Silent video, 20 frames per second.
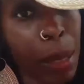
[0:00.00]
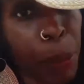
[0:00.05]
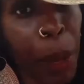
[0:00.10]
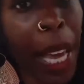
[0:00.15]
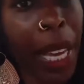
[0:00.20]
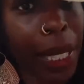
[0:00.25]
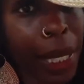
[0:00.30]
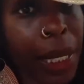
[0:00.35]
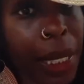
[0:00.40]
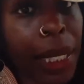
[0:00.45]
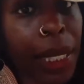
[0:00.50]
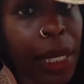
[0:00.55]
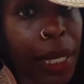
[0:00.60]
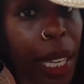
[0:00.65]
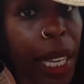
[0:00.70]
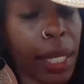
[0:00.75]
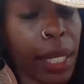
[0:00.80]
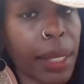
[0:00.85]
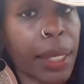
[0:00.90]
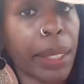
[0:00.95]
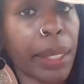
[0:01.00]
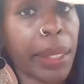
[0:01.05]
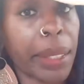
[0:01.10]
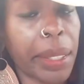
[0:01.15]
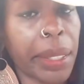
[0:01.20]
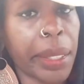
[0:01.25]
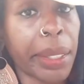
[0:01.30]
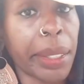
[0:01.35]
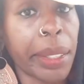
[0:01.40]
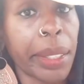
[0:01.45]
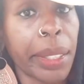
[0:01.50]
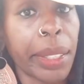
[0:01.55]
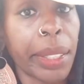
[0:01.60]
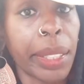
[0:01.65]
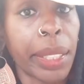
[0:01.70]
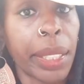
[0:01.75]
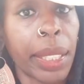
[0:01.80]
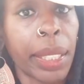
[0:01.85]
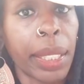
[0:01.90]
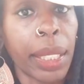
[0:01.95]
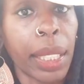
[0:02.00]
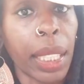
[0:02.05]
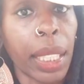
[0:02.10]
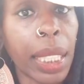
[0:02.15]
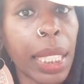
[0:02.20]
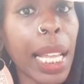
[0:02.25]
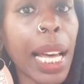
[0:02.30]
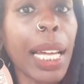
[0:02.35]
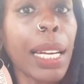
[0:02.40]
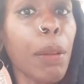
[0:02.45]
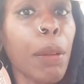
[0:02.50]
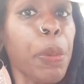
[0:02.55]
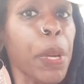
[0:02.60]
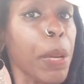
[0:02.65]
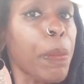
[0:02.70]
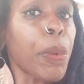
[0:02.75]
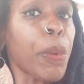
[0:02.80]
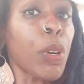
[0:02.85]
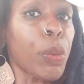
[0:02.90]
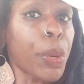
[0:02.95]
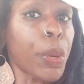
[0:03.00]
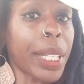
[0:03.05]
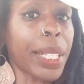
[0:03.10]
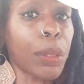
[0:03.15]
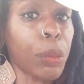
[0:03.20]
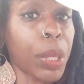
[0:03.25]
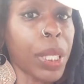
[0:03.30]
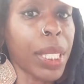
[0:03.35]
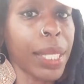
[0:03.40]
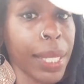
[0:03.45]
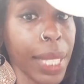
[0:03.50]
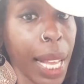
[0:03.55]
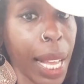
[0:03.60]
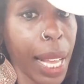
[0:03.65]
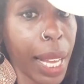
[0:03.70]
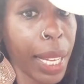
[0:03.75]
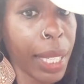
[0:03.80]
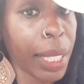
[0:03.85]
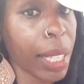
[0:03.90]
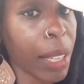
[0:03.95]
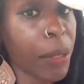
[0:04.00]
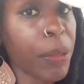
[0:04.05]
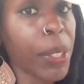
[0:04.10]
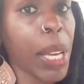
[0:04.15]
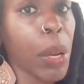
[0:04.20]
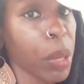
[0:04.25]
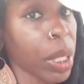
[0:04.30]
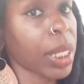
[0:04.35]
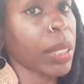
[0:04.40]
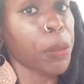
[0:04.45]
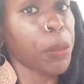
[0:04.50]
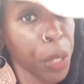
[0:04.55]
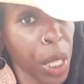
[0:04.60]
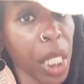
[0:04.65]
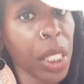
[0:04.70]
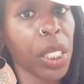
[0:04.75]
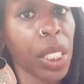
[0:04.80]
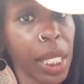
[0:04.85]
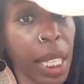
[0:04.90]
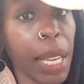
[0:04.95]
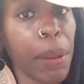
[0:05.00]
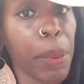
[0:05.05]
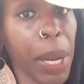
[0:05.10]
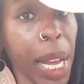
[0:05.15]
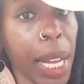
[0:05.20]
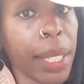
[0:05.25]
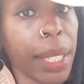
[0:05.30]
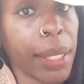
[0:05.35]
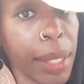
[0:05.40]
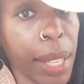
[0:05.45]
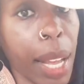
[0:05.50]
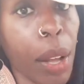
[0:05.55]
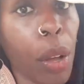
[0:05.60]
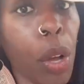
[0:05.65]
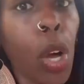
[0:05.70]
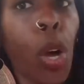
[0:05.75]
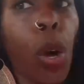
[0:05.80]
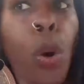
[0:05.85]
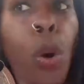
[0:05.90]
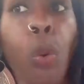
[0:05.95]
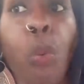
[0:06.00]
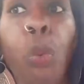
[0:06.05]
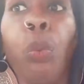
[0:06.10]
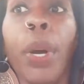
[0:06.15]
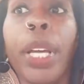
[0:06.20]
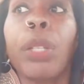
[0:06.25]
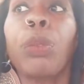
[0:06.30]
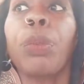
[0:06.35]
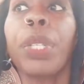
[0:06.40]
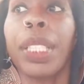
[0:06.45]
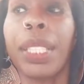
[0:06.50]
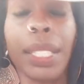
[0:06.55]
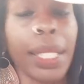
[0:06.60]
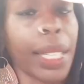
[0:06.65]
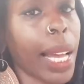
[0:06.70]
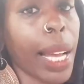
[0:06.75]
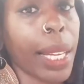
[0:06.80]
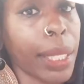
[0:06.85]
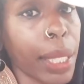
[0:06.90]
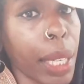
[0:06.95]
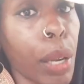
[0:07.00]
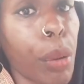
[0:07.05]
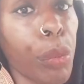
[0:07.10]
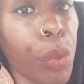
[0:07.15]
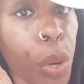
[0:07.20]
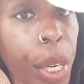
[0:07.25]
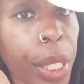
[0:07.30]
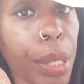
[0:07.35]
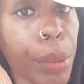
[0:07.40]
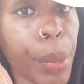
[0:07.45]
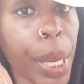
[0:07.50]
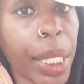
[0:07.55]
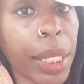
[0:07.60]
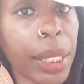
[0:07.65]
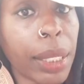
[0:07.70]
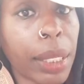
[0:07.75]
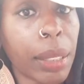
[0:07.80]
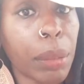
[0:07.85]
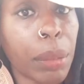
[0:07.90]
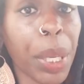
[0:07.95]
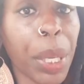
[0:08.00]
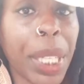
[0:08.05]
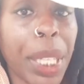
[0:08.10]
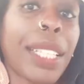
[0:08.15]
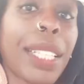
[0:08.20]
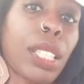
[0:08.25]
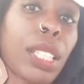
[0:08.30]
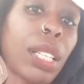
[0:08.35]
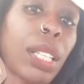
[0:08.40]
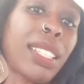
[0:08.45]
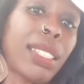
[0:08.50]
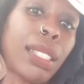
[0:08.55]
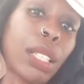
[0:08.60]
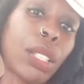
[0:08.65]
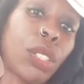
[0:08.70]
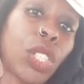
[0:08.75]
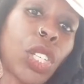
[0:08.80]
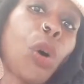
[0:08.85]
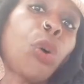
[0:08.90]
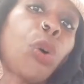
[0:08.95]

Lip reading: back in the days. A lot of people would have died if they wasn't flushing their bodies out with the goddamn watermelon. But it's a joke